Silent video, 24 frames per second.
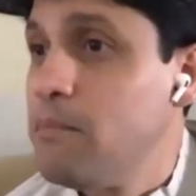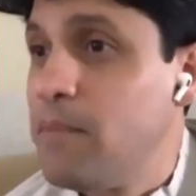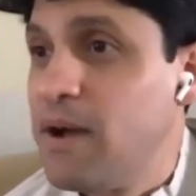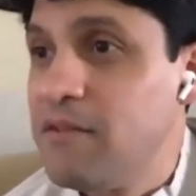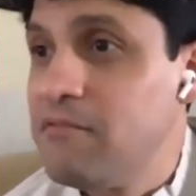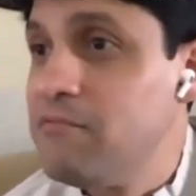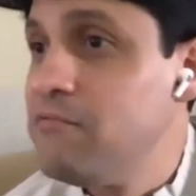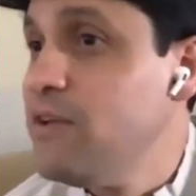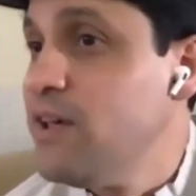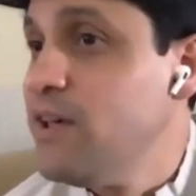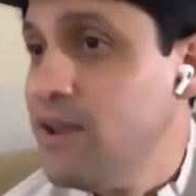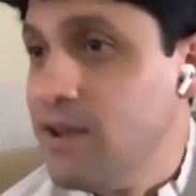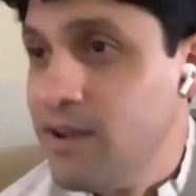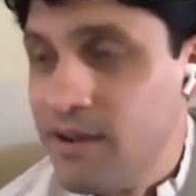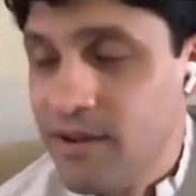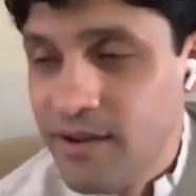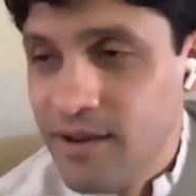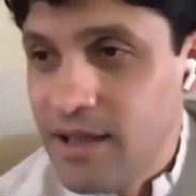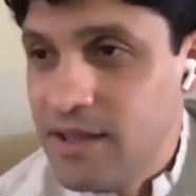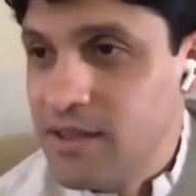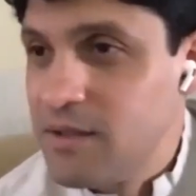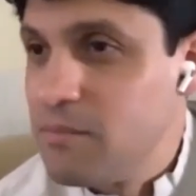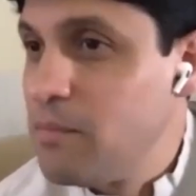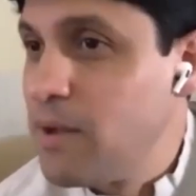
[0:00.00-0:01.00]
my will
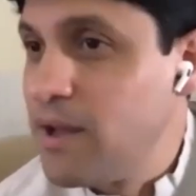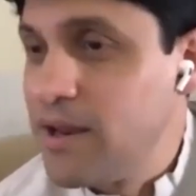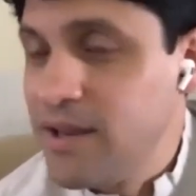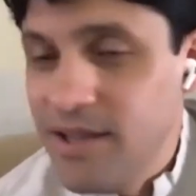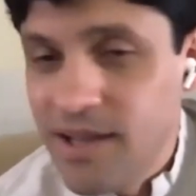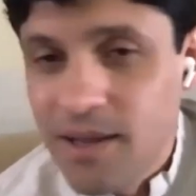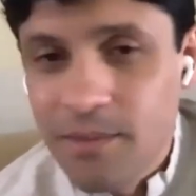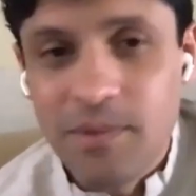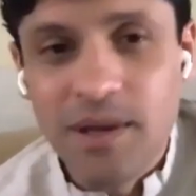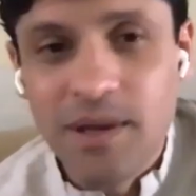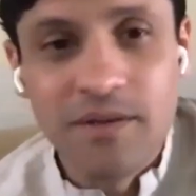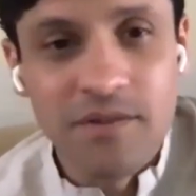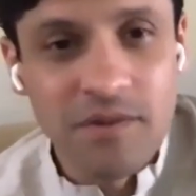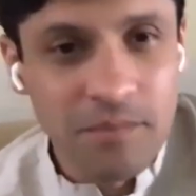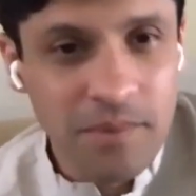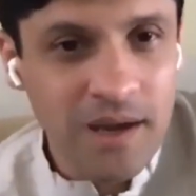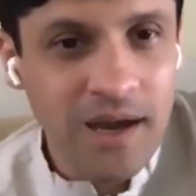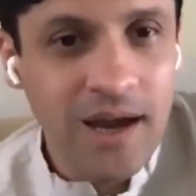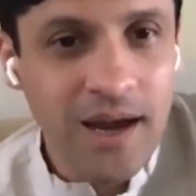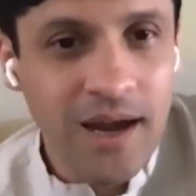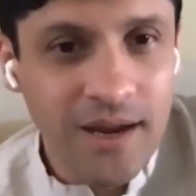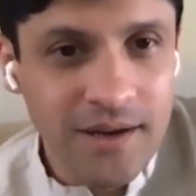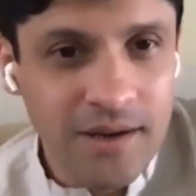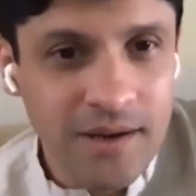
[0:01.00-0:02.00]
and the money I'm leaving
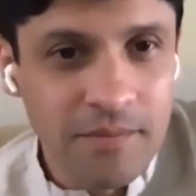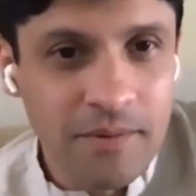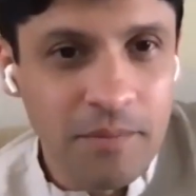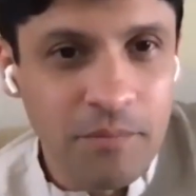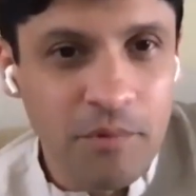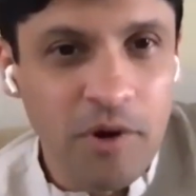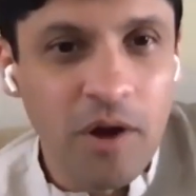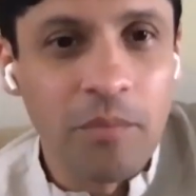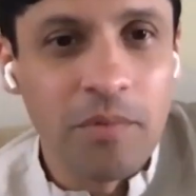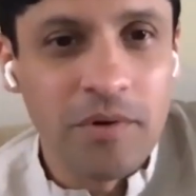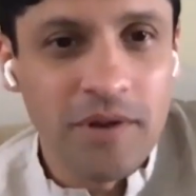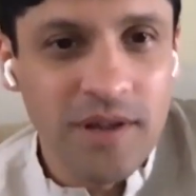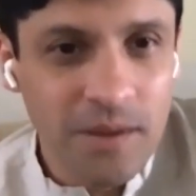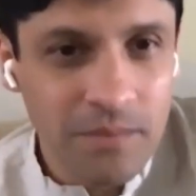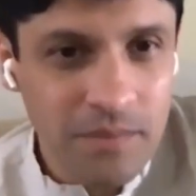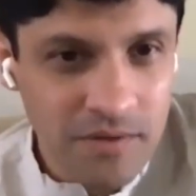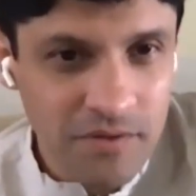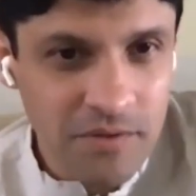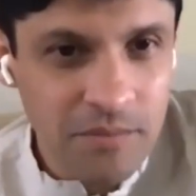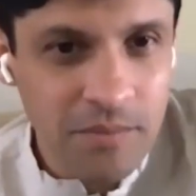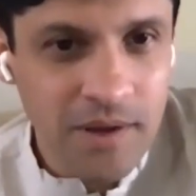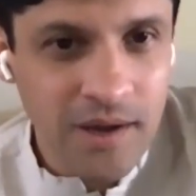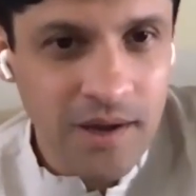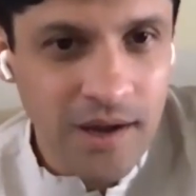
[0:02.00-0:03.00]
behind and the property I'm
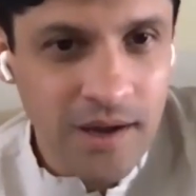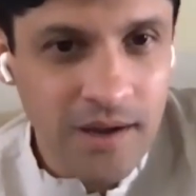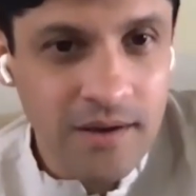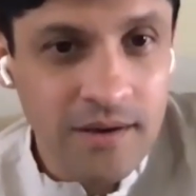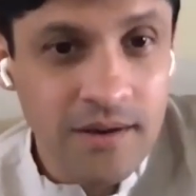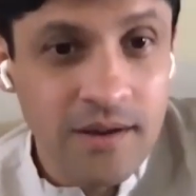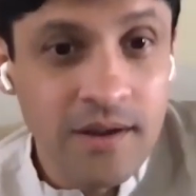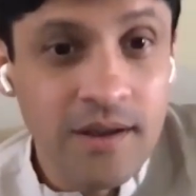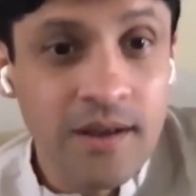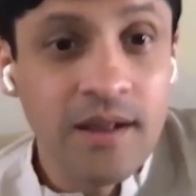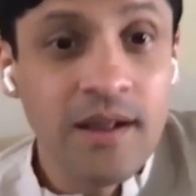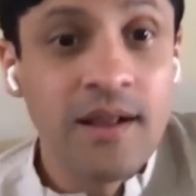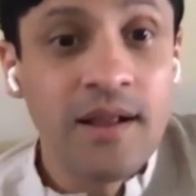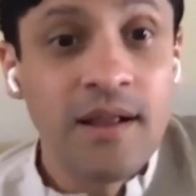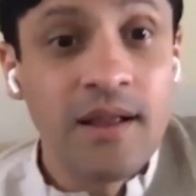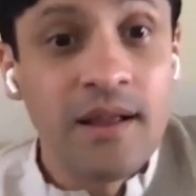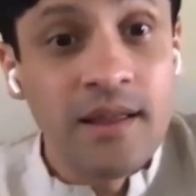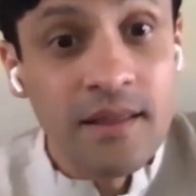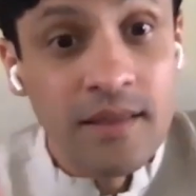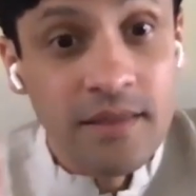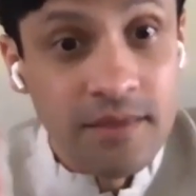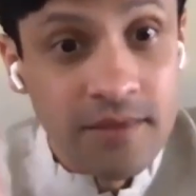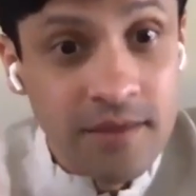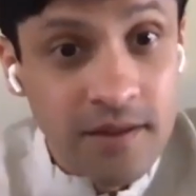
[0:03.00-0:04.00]
leaving
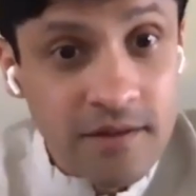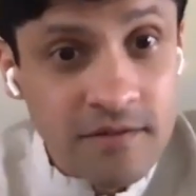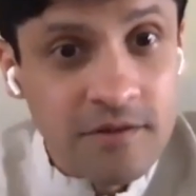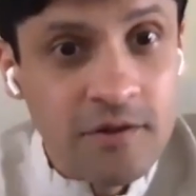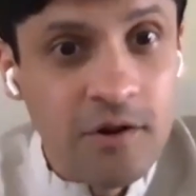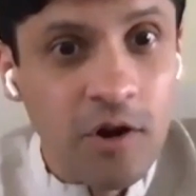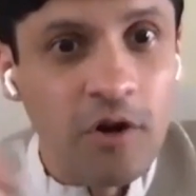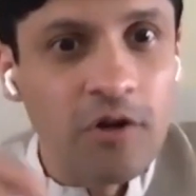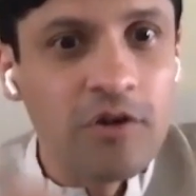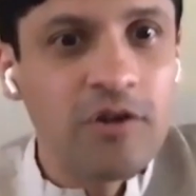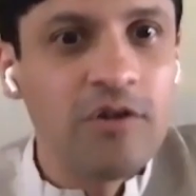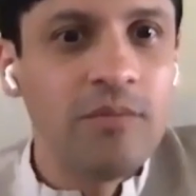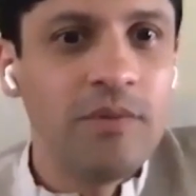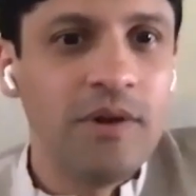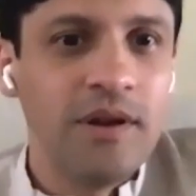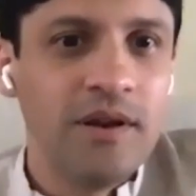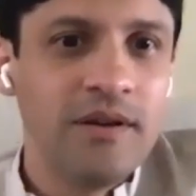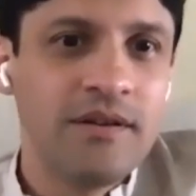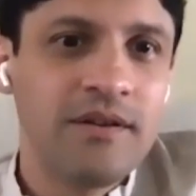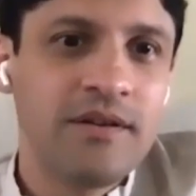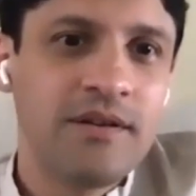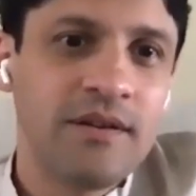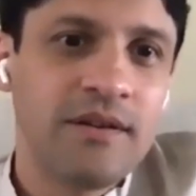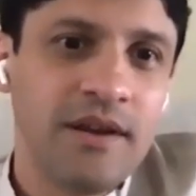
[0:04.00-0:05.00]
behind, this
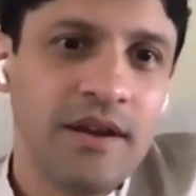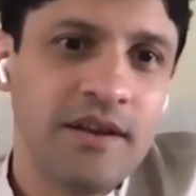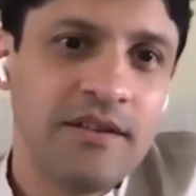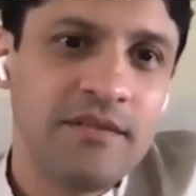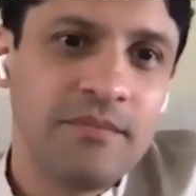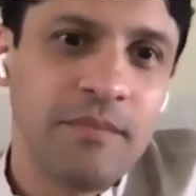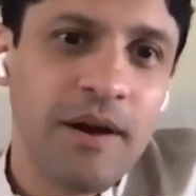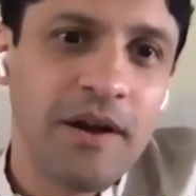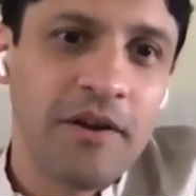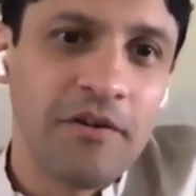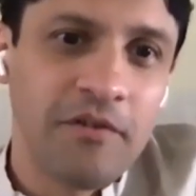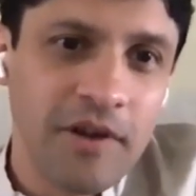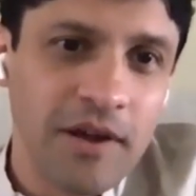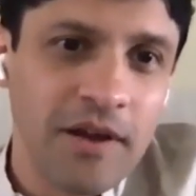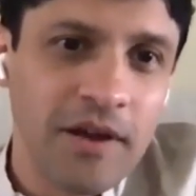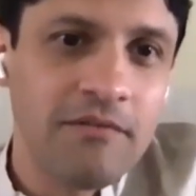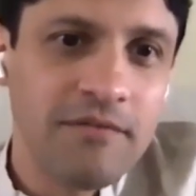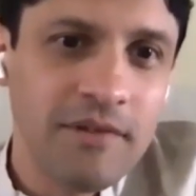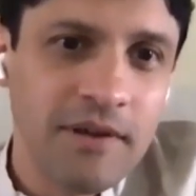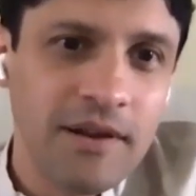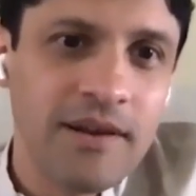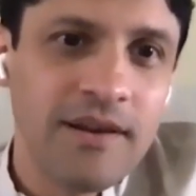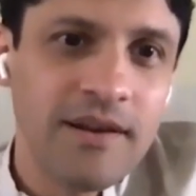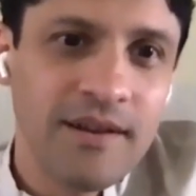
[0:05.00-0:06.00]
document is my real
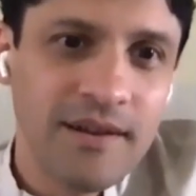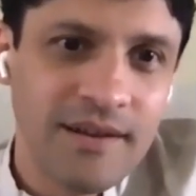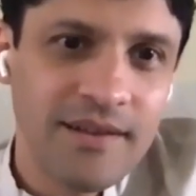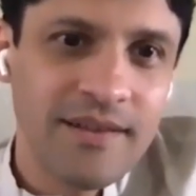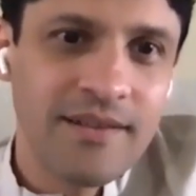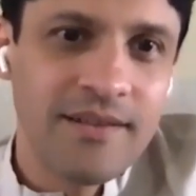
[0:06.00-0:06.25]
will.